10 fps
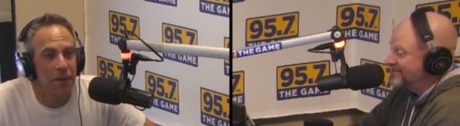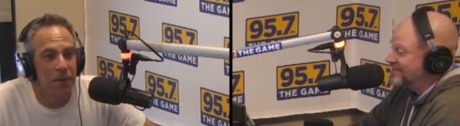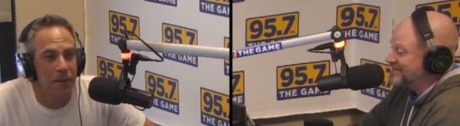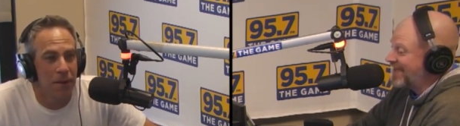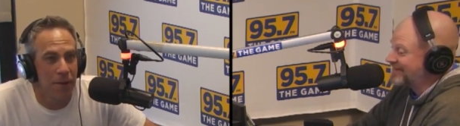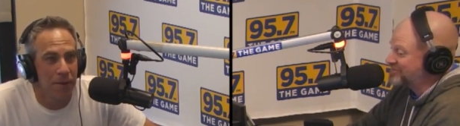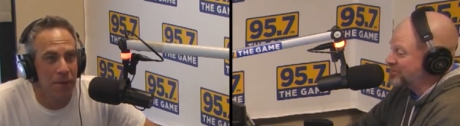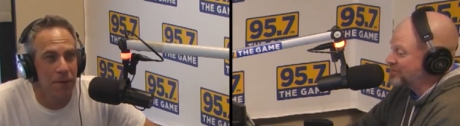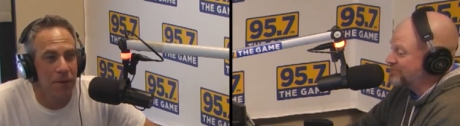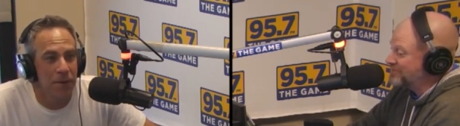Speaker 1: Last
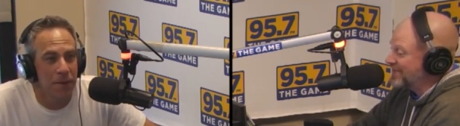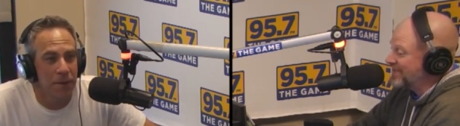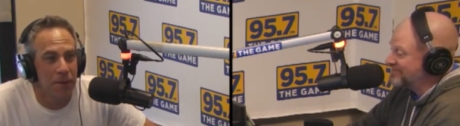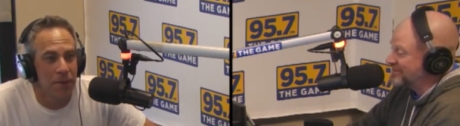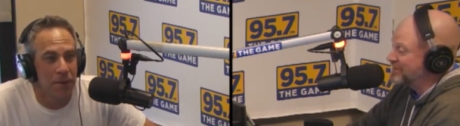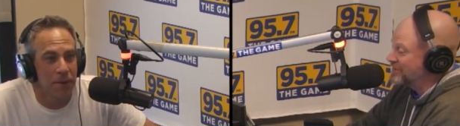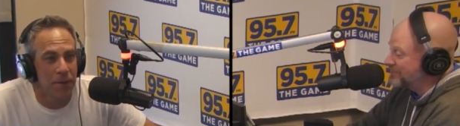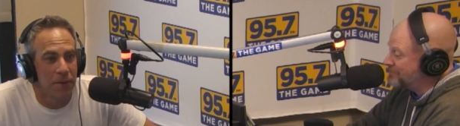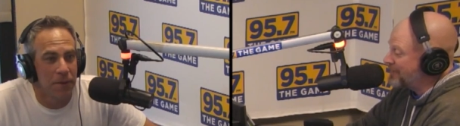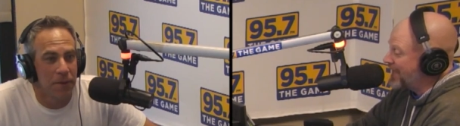year, he plays a little
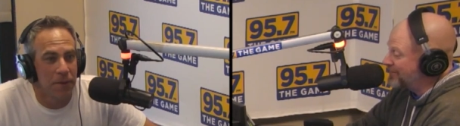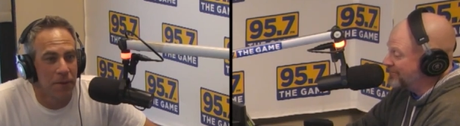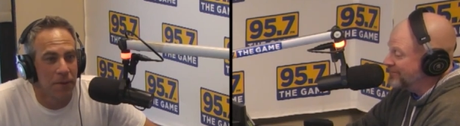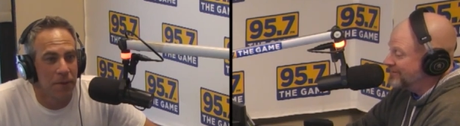bit better,